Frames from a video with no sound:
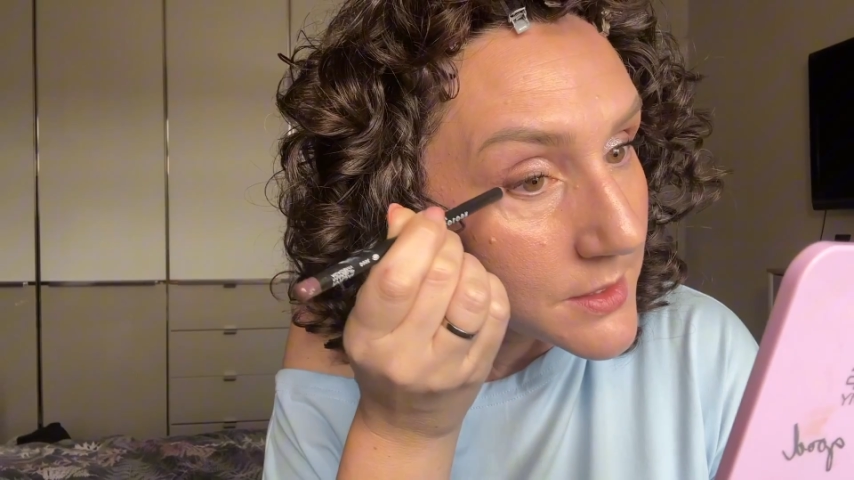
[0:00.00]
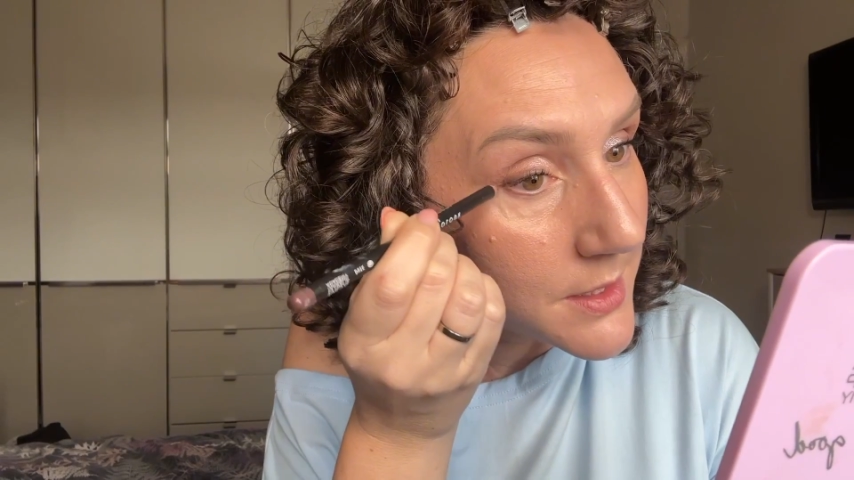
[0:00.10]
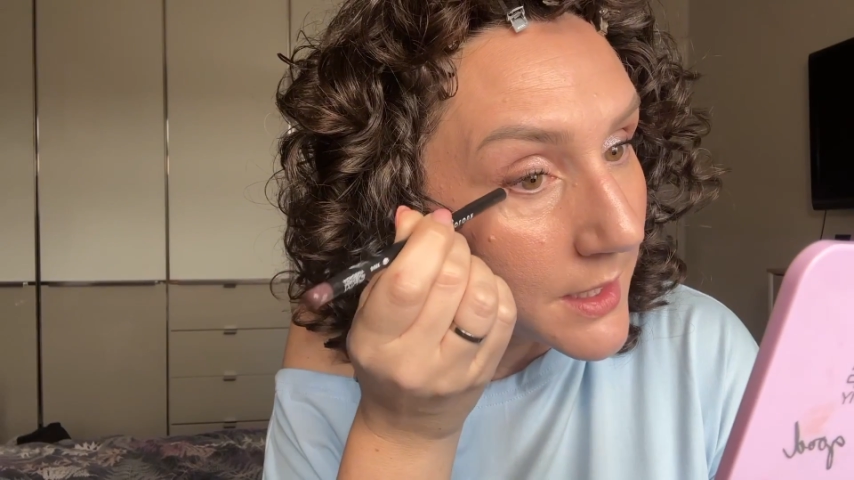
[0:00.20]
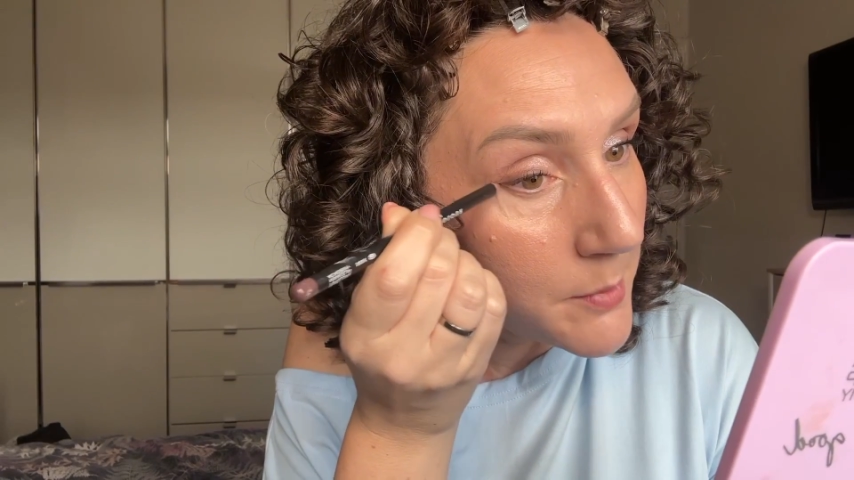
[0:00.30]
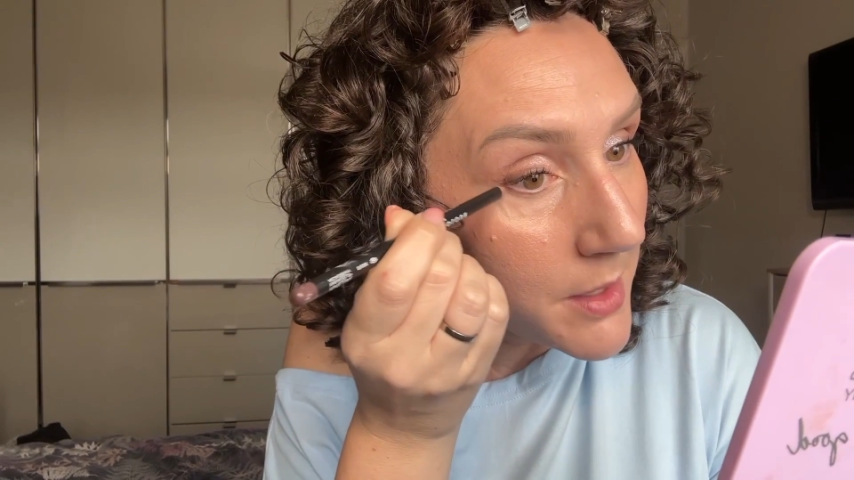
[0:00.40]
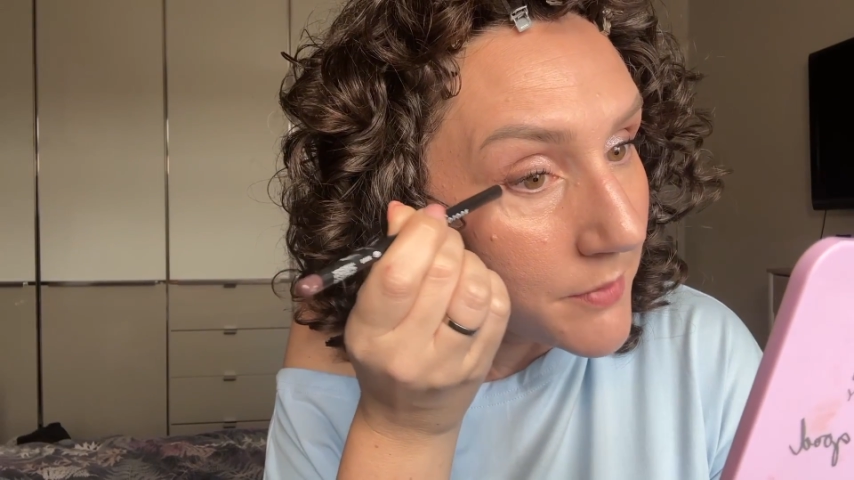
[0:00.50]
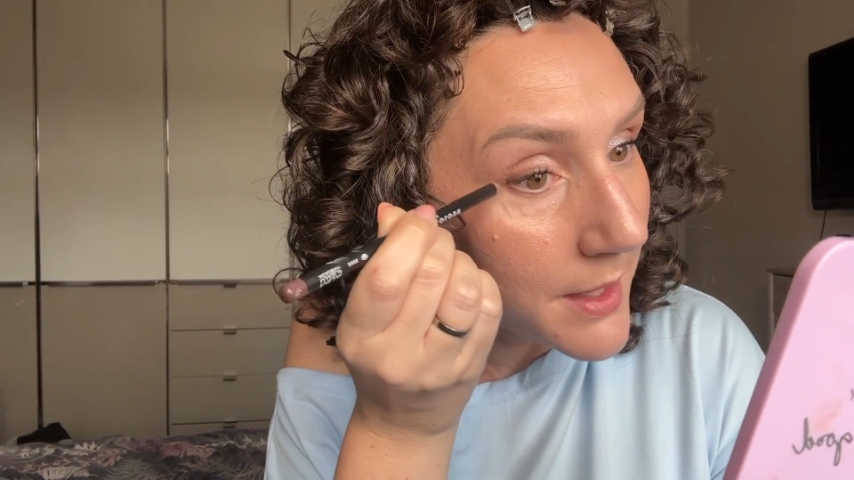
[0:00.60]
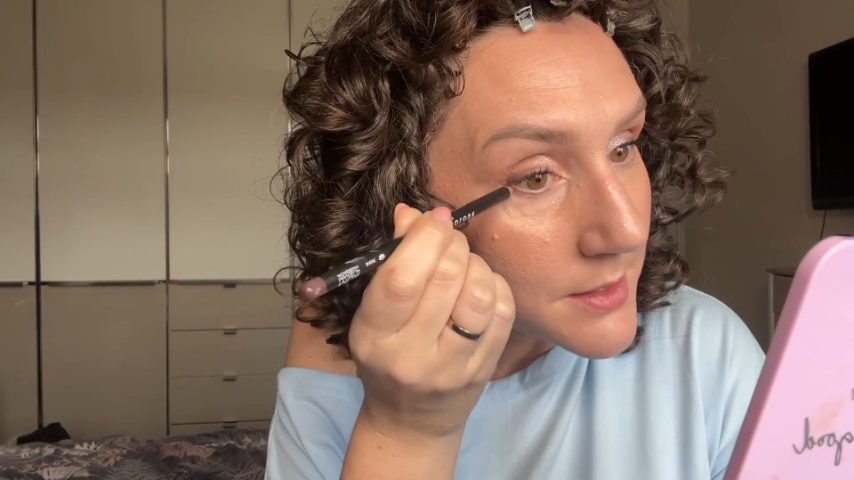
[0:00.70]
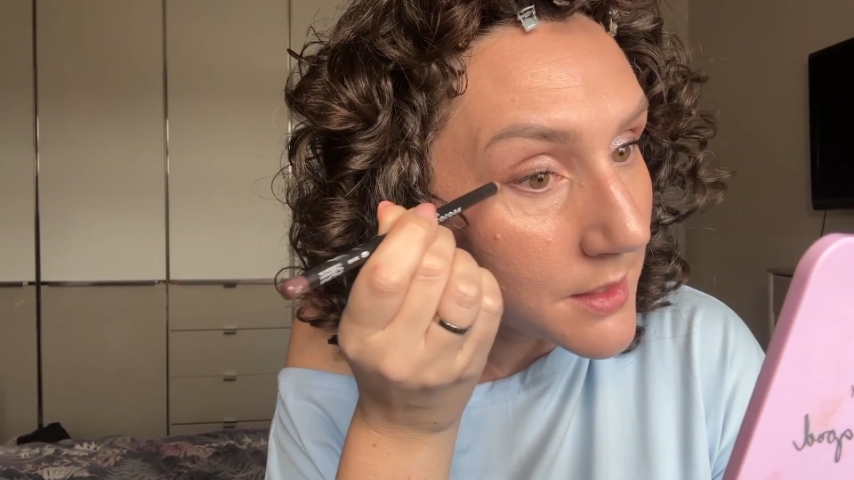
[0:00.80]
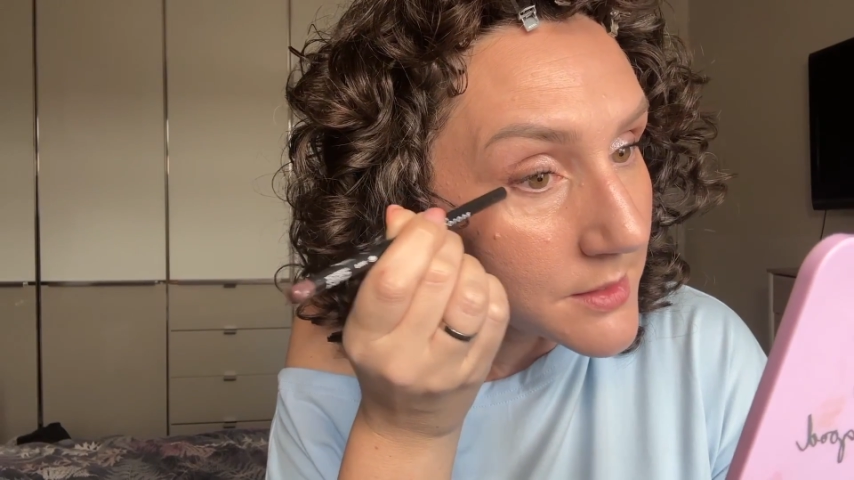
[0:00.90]
a little bit of
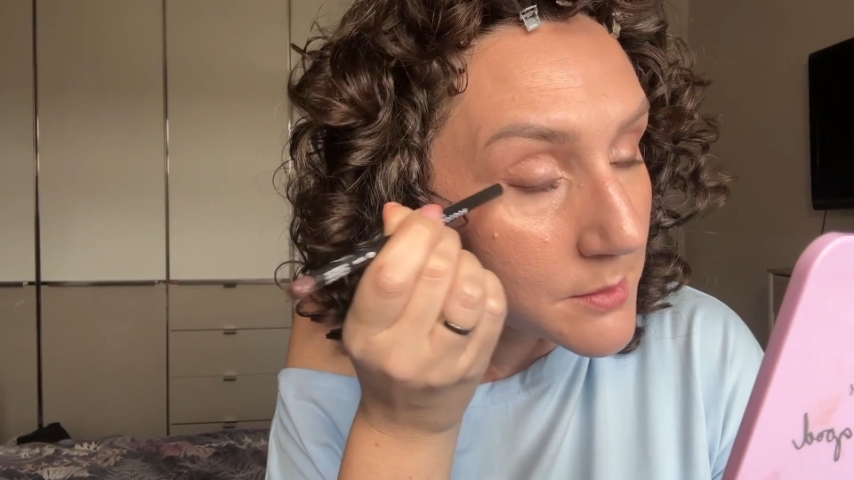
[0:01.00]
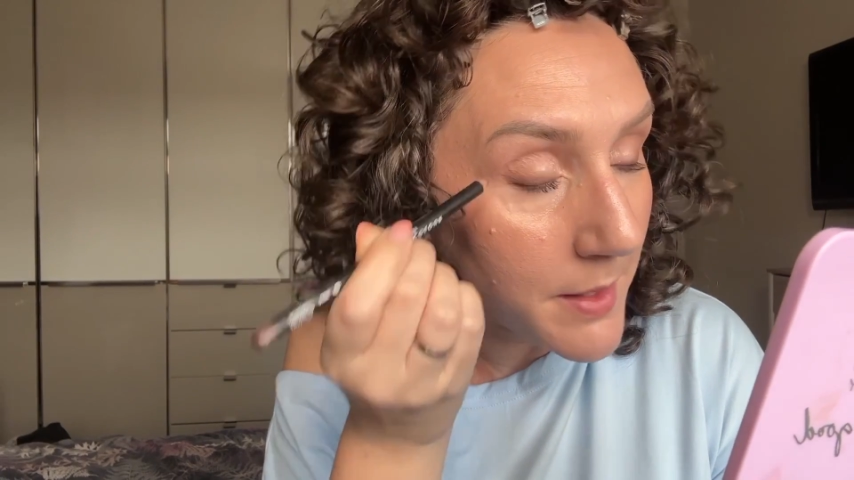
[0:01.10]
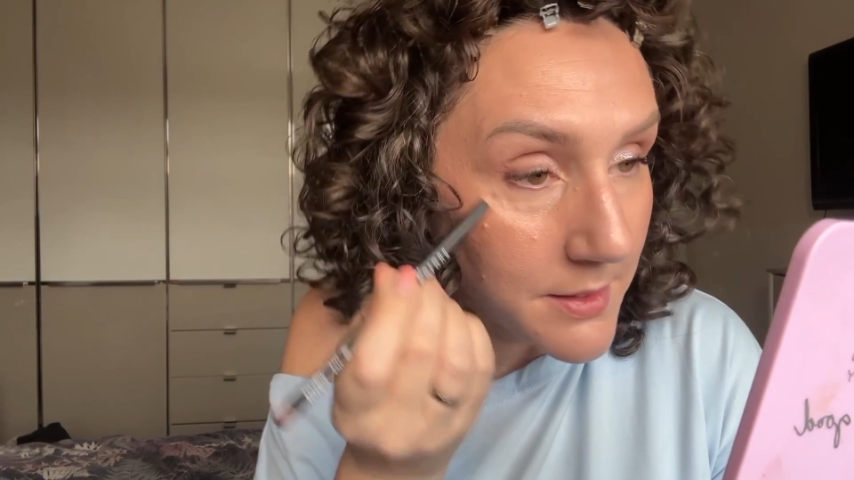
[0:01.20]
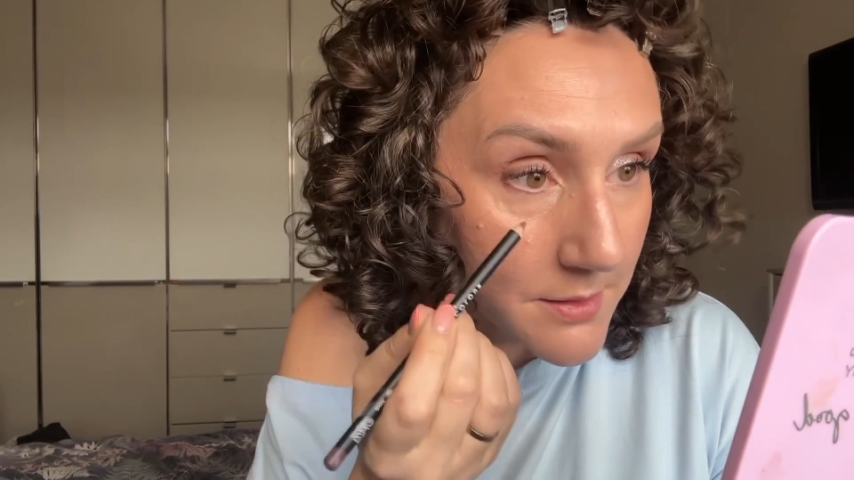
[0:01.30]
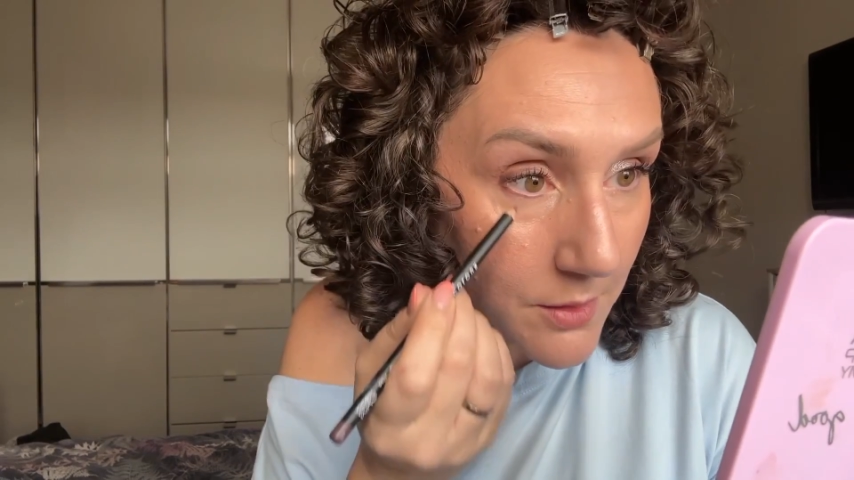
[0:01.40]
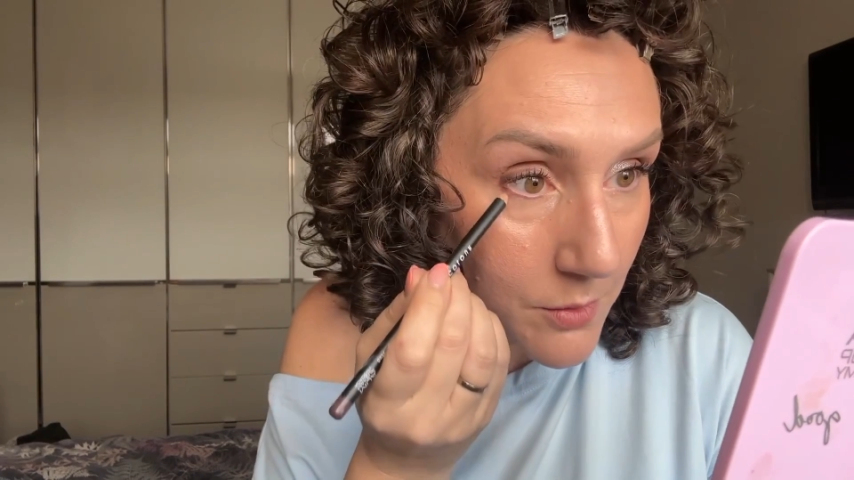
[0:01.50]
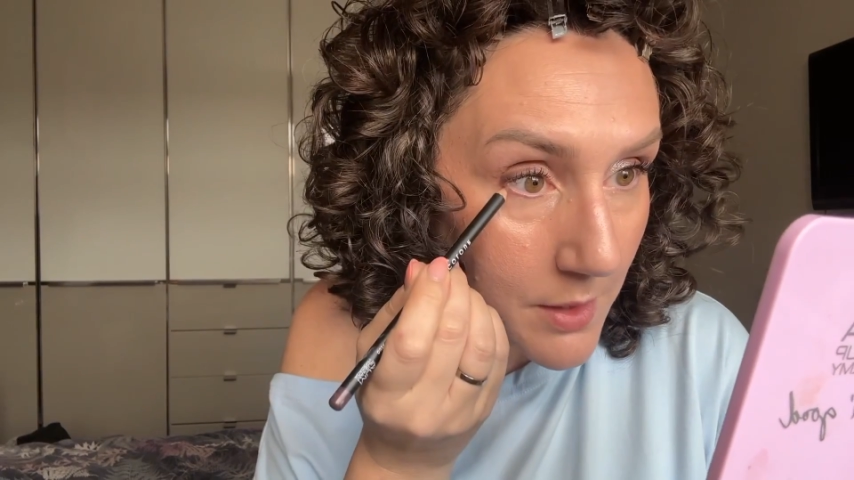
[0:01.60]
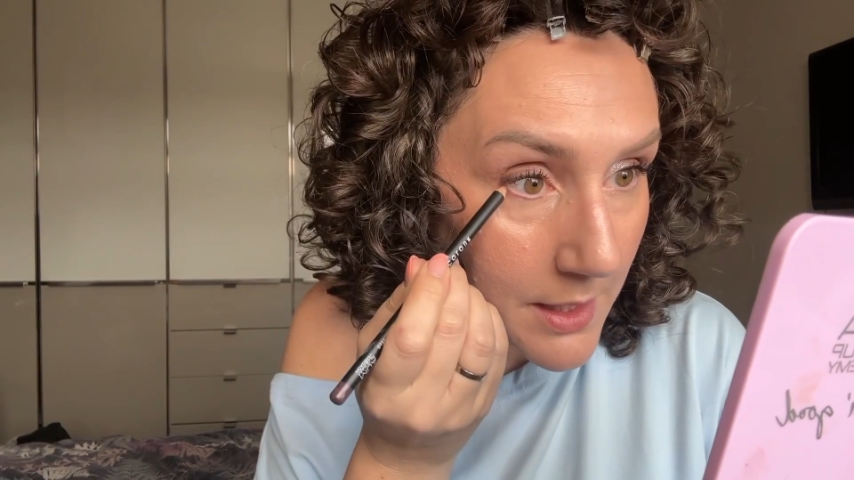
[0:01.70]
that Dusk pencil